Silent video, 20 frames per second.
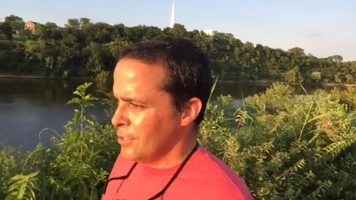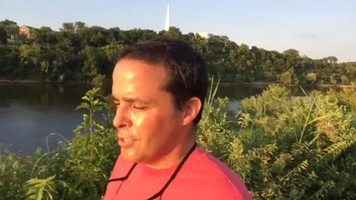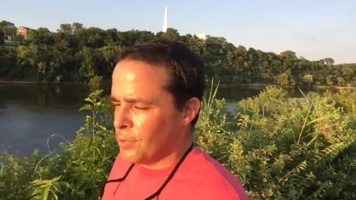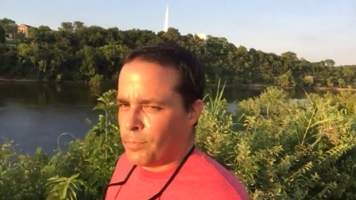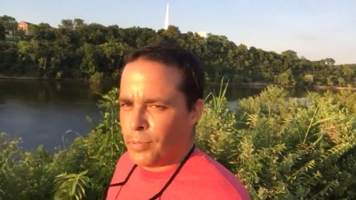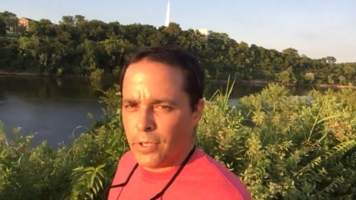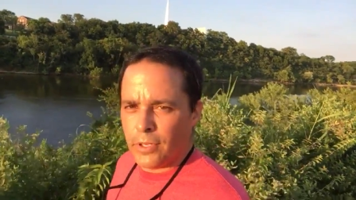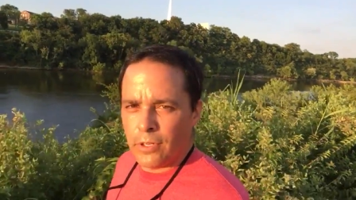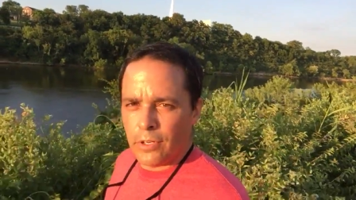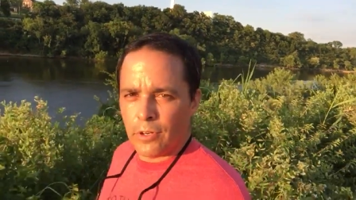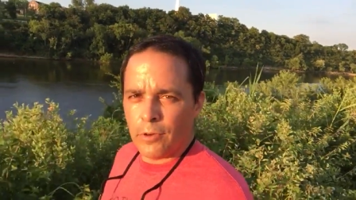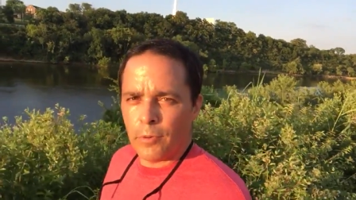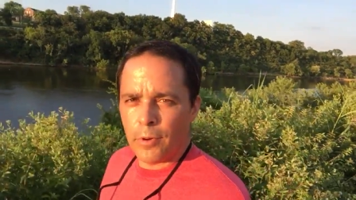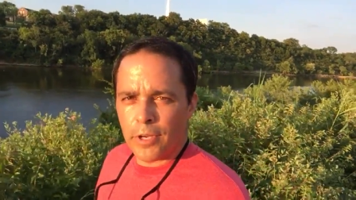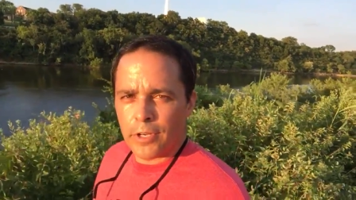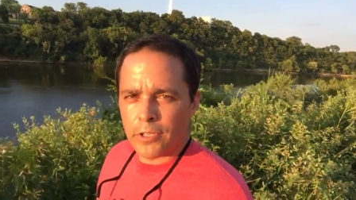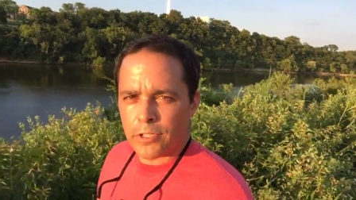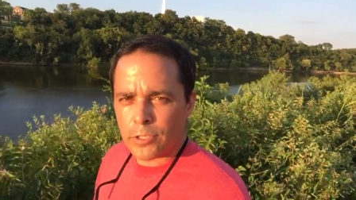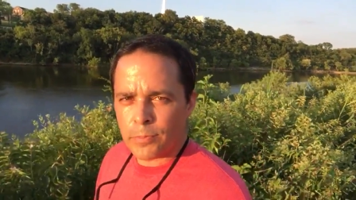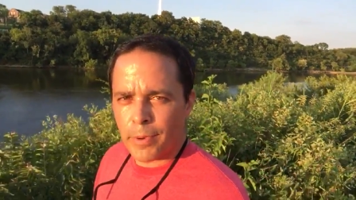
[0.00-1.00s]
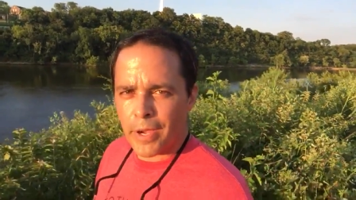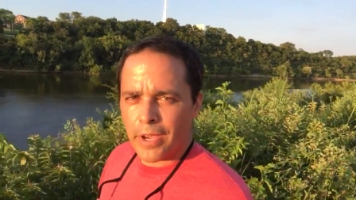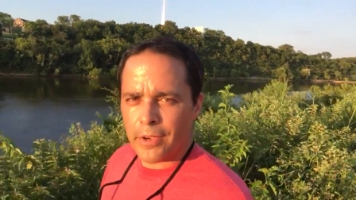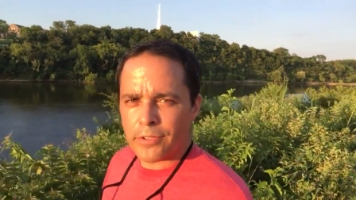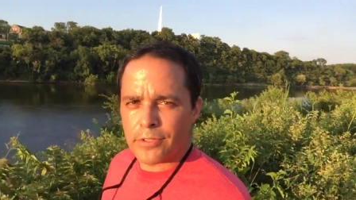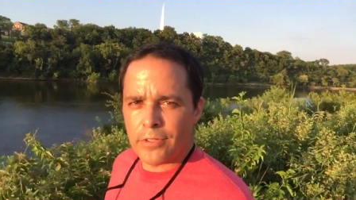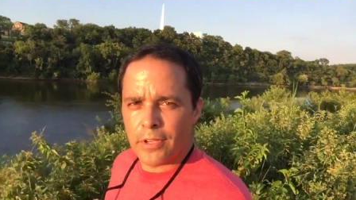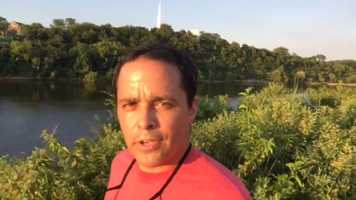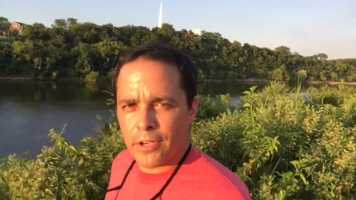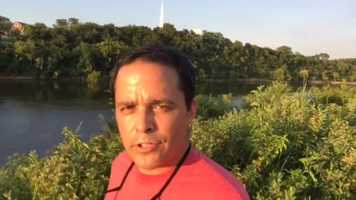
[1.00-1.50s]
depending on what your
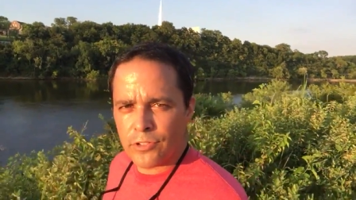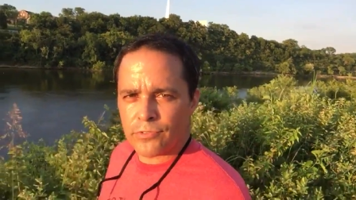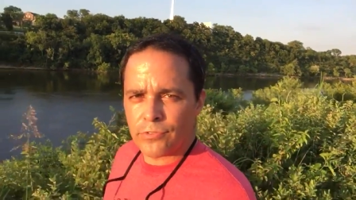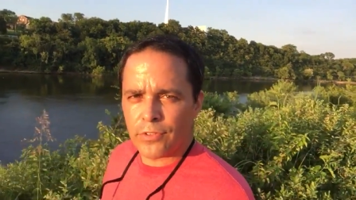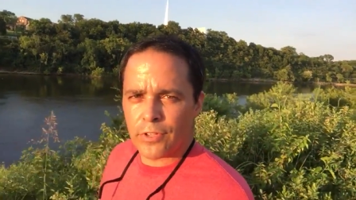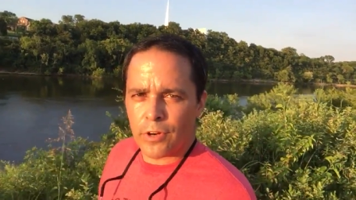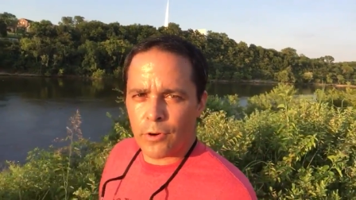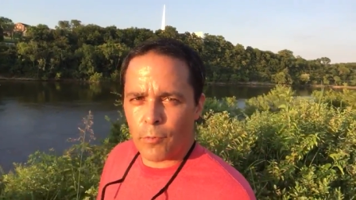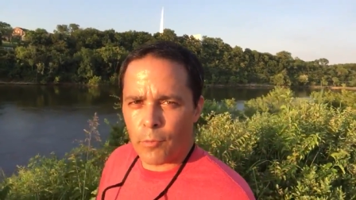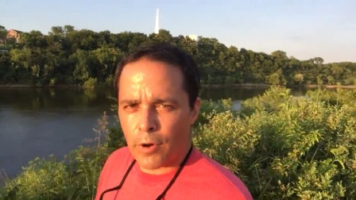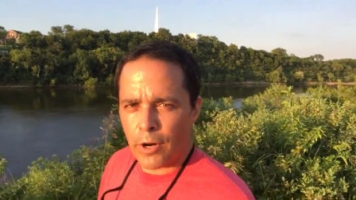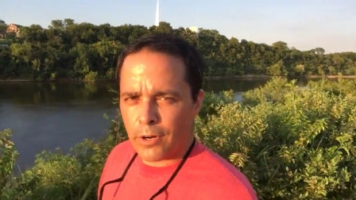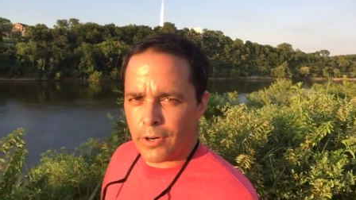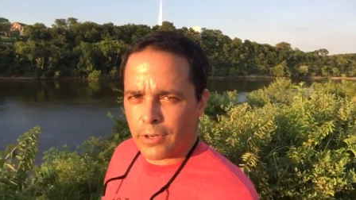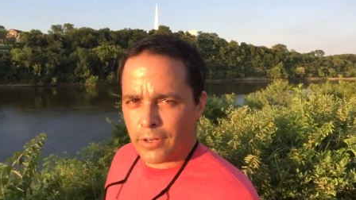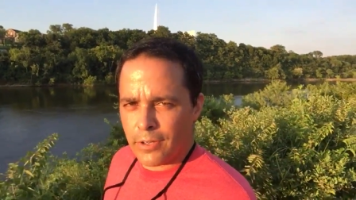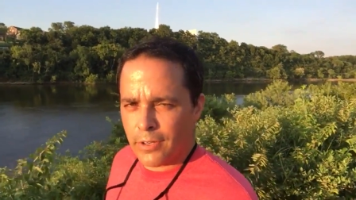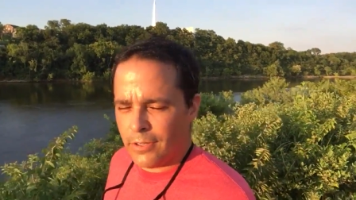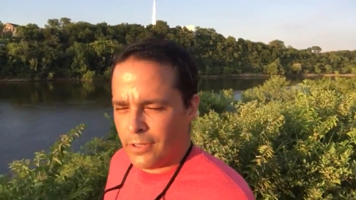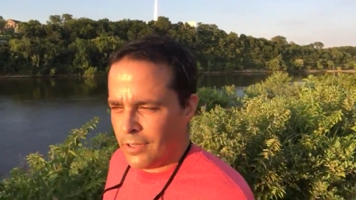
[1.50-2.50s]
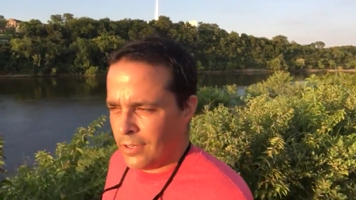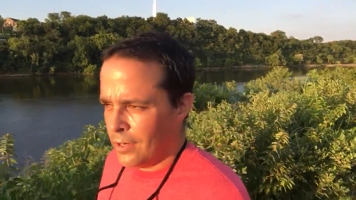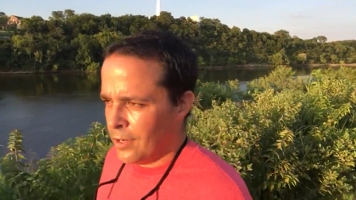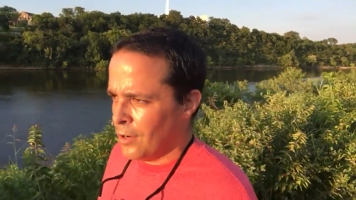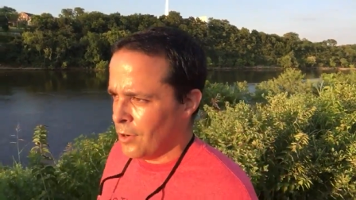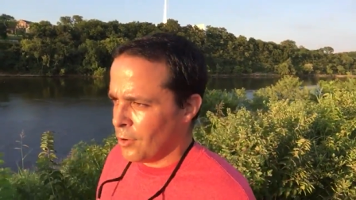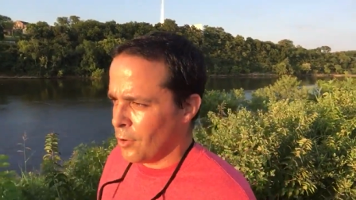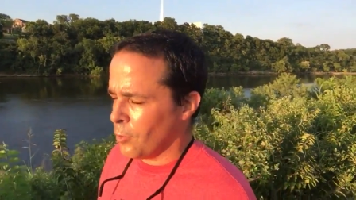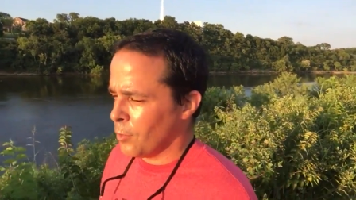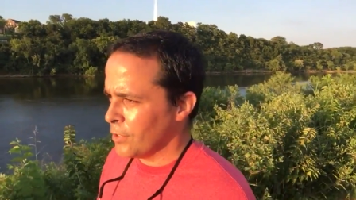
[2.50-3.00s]
spouse does for their work
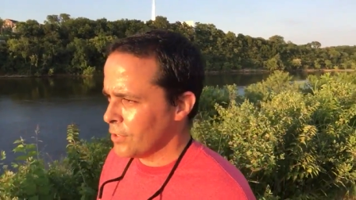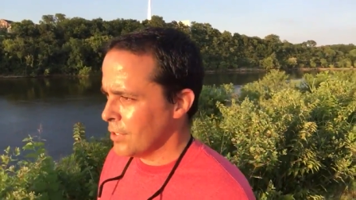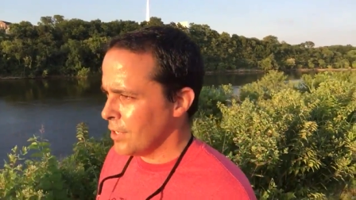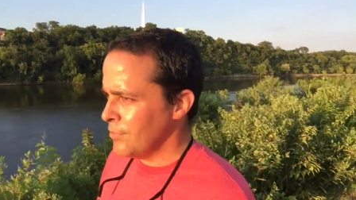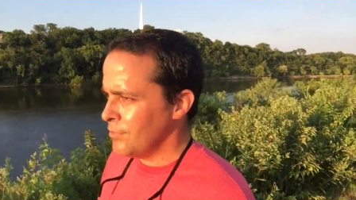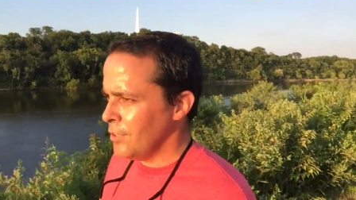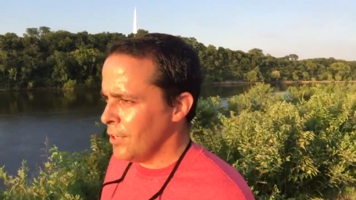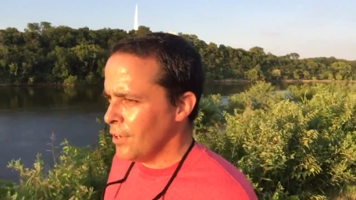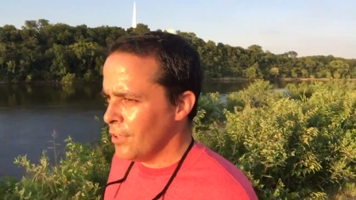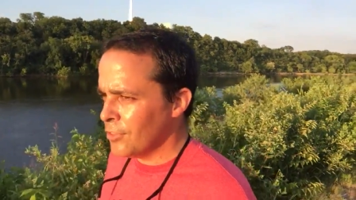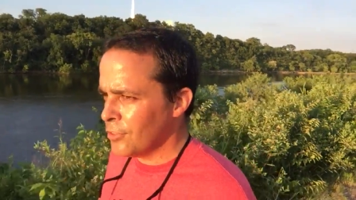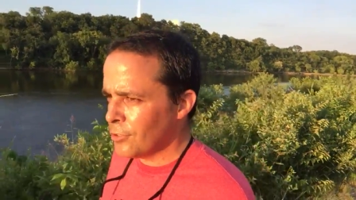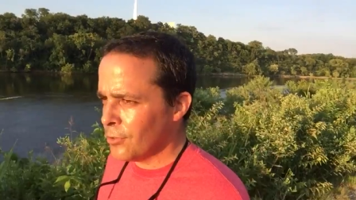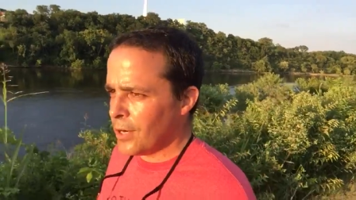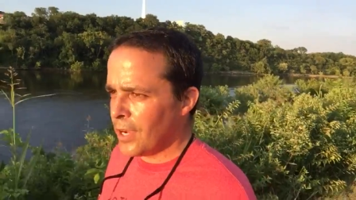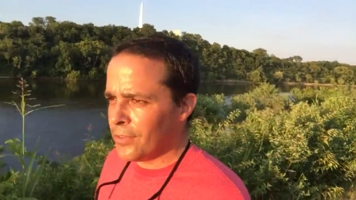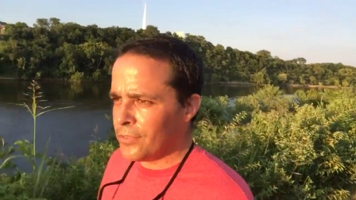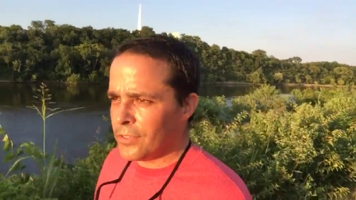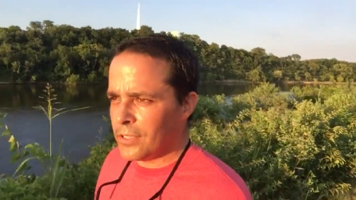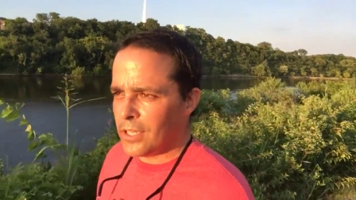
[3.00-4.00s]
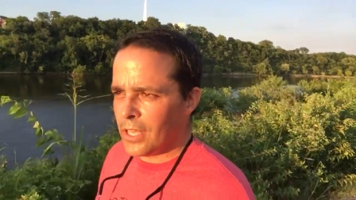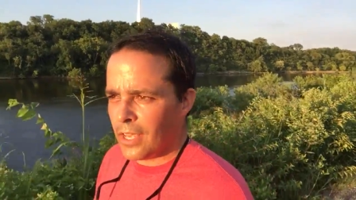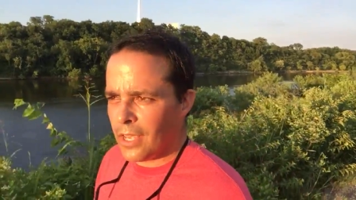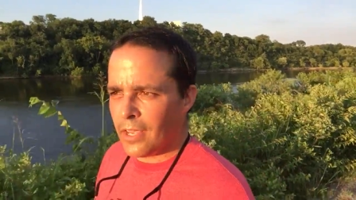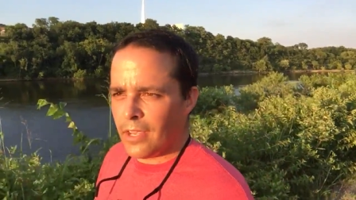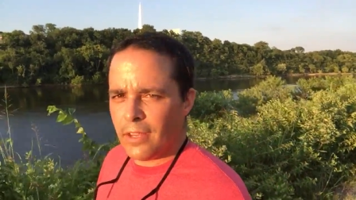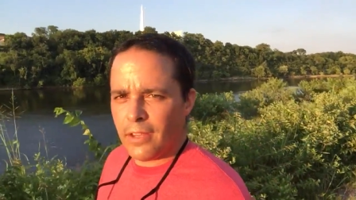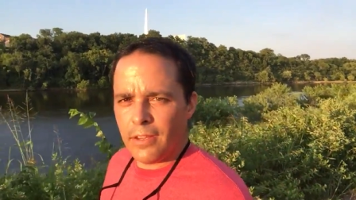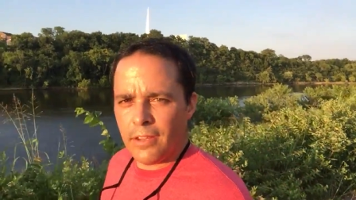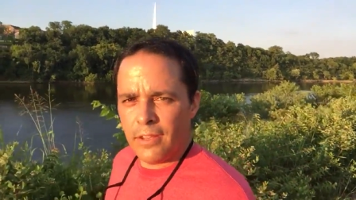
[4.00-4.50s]
or what they've done throughout the
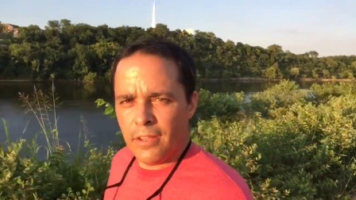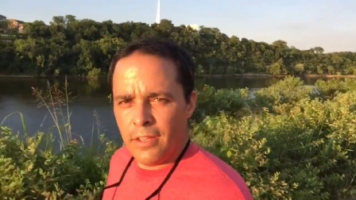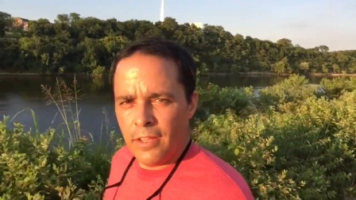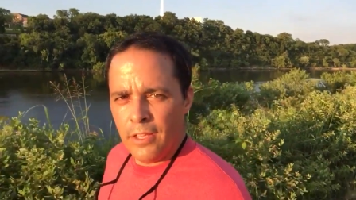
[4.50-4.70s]
day,